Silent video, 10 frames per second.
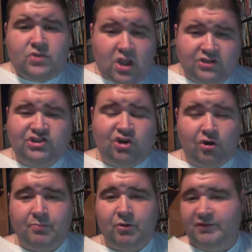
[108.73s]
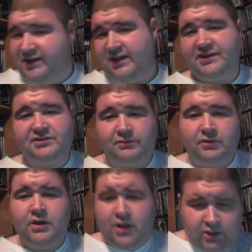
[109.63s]
start a movie collection.
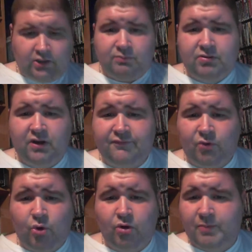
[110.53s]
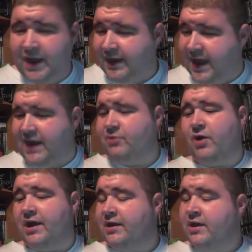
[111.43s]
A little plug for Horror Pack.
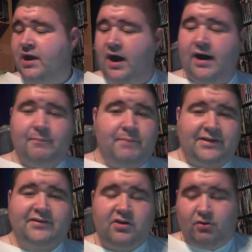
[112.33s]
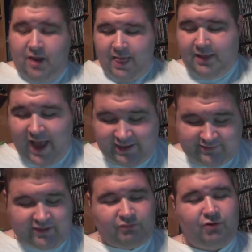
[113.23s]
Anyway, Mexico, as
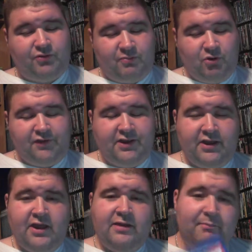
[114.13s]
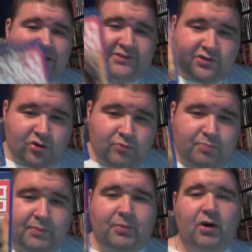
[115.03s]
I throw the movie, Mexico
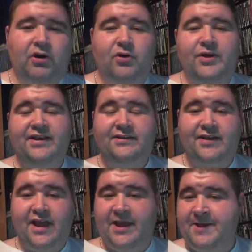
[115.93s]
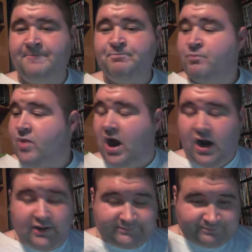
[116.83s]
Barbaro is
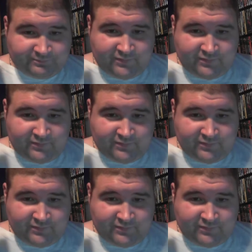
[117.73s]
an